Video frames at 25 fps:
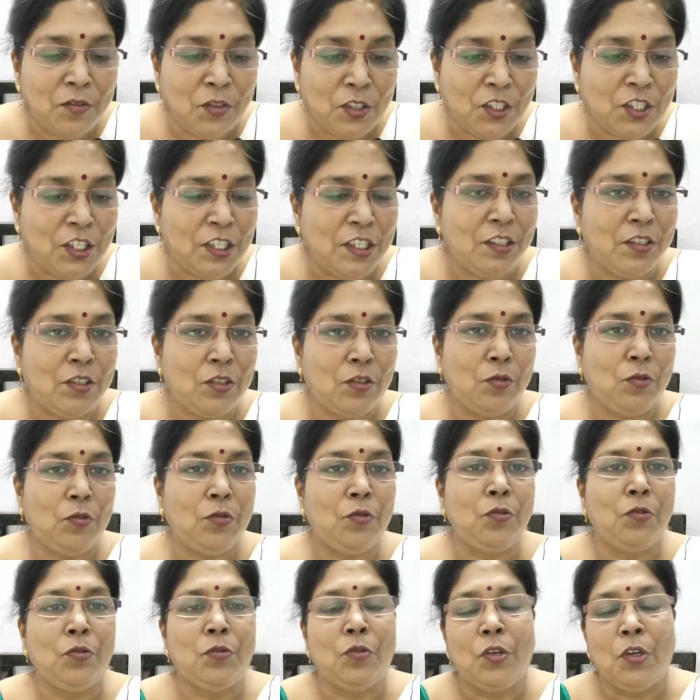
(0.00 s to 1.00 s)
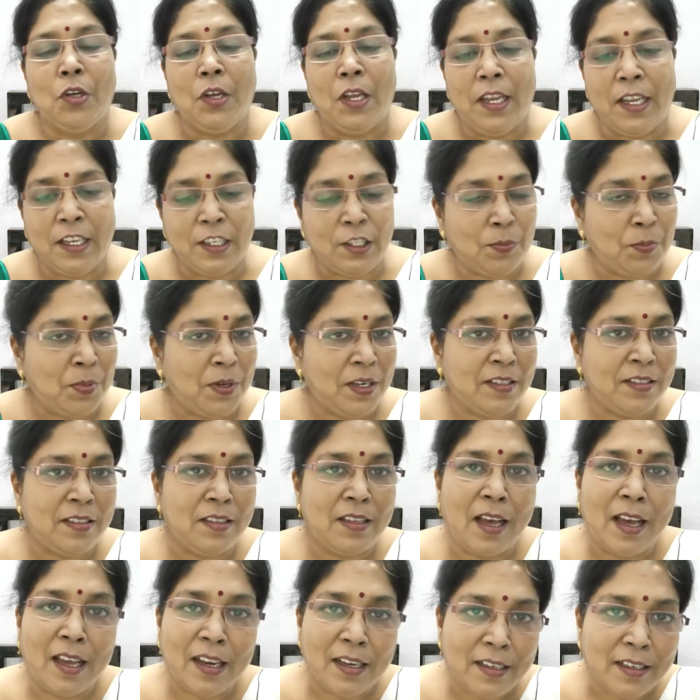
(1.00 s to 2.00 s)
wishes to express
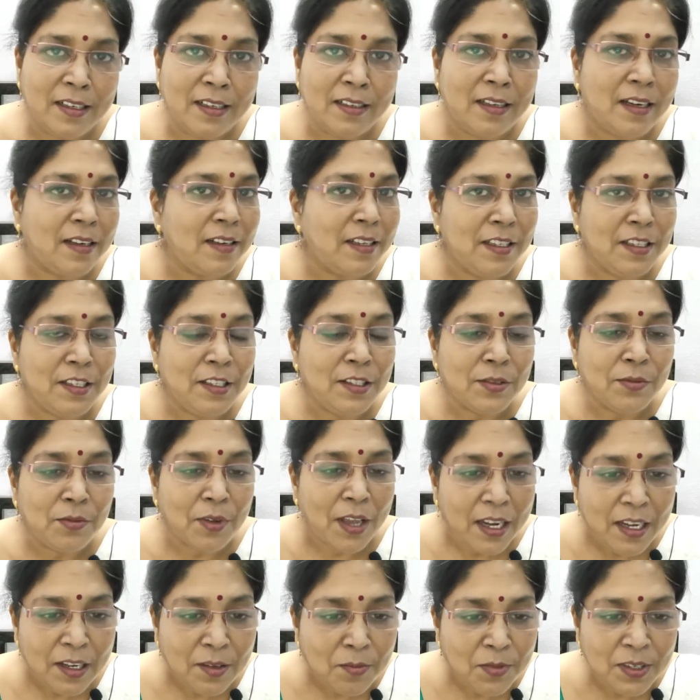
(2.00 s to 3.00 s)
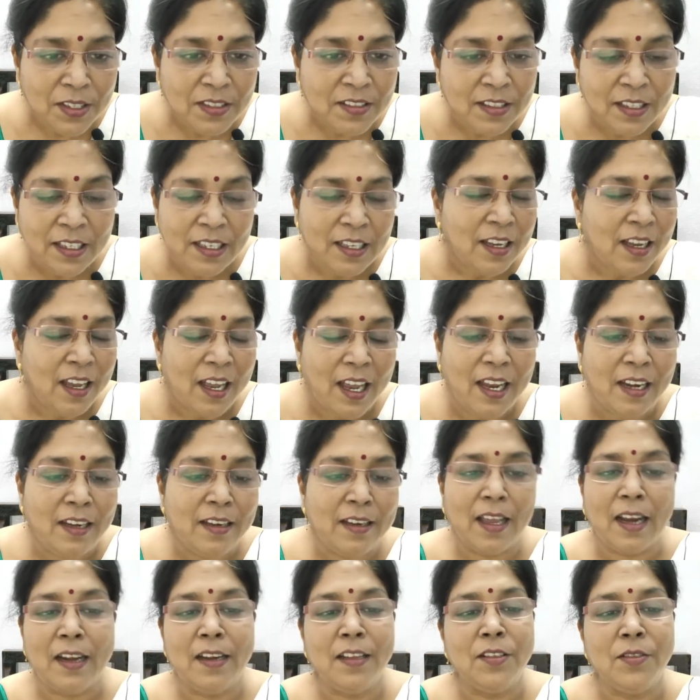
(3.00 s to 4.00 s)
the idea that he is very busy,
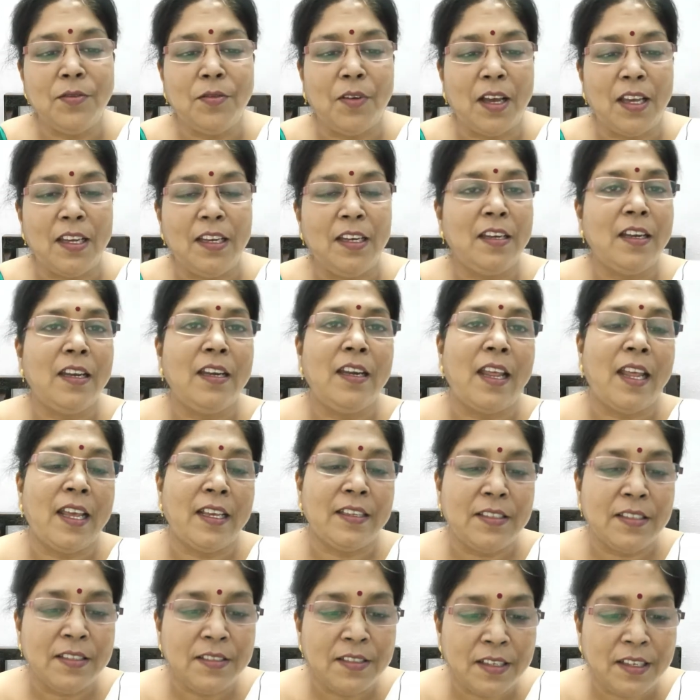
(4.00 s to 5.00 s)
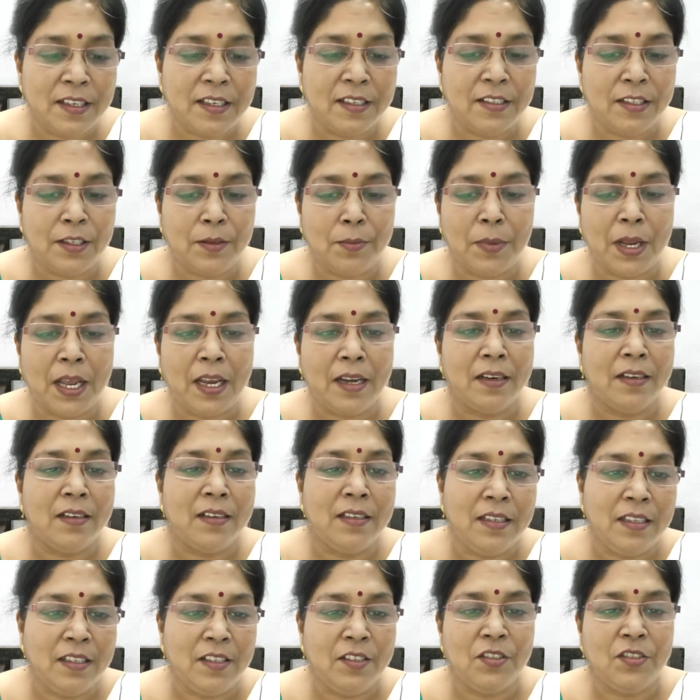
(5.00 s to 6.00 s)
and that is why in an exaggerated manner
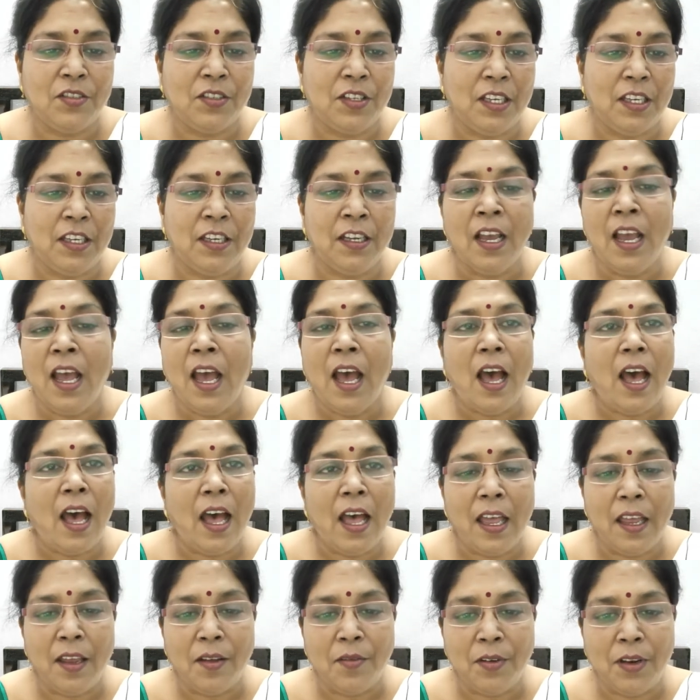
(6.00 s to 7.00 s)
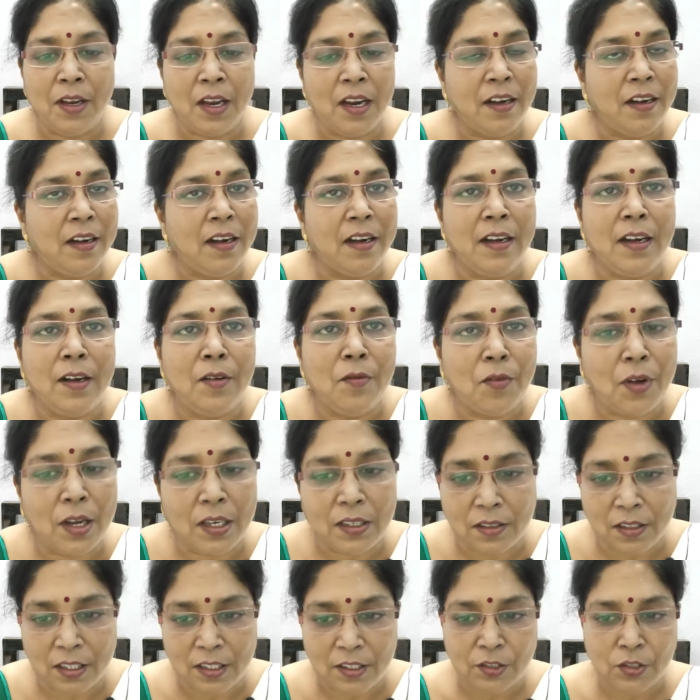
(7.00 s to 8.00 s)
he is saying, I have
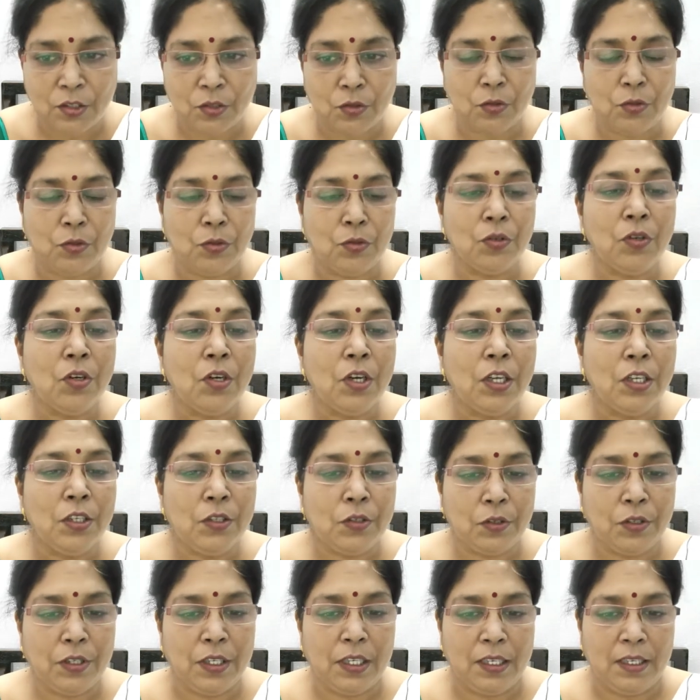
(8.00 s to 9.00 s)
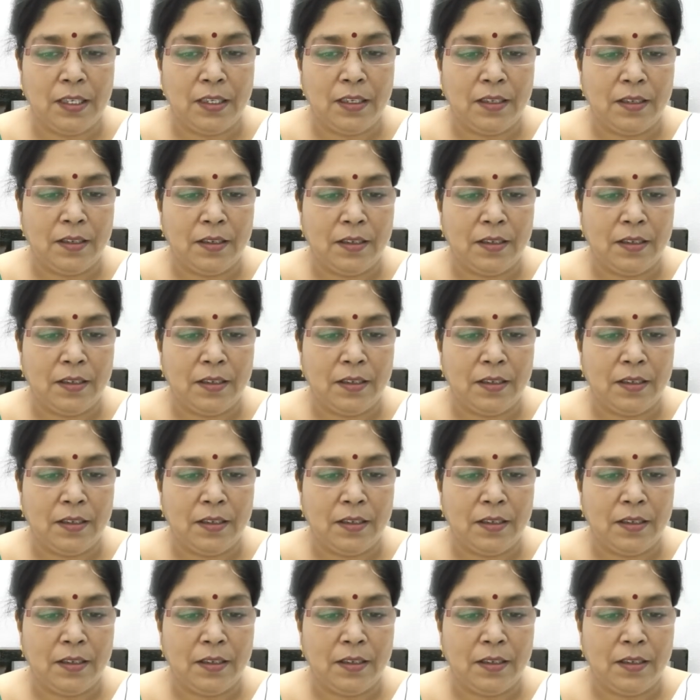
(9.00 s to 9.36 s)
101 things to do today.